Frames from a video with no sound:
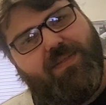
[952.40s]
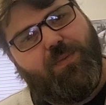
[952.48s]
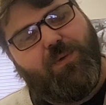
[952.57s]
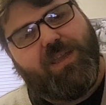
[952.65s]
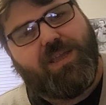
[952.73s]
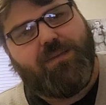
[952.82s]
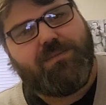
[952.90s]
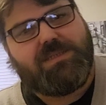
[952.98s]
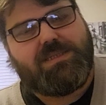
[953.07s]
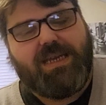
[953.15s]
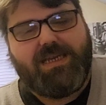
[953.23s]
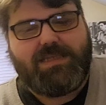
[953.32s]
when it comes to
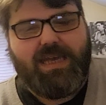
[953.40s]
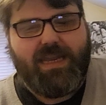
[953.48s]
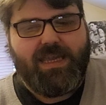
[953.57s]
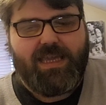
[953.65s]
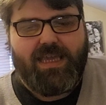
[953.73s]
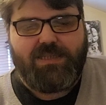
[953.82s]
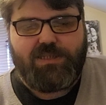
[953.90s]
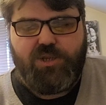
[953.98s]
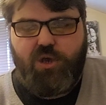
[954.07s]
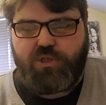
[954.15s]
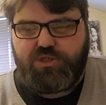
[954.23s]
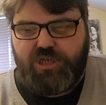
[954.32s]
Titanic, it's
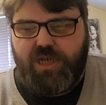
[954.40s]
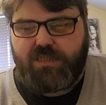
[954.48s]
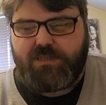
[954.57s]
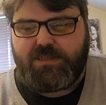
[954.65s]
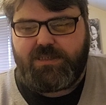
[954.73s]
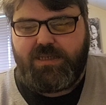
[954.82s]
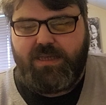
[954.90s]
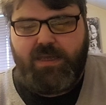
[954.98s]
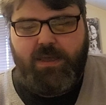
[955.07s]
not just